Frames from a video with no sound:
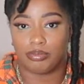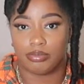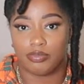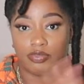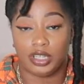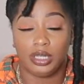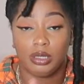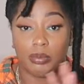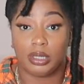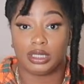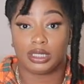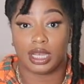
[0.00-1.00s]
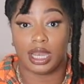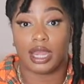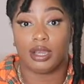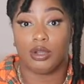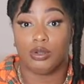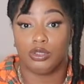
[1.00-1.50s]
vendor, because a
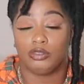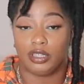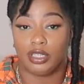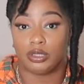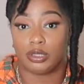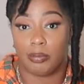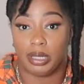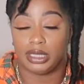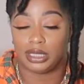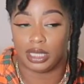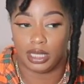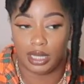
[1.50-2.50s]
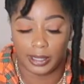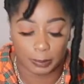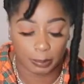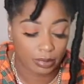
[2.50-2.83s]
lot of those vendors are based in LA.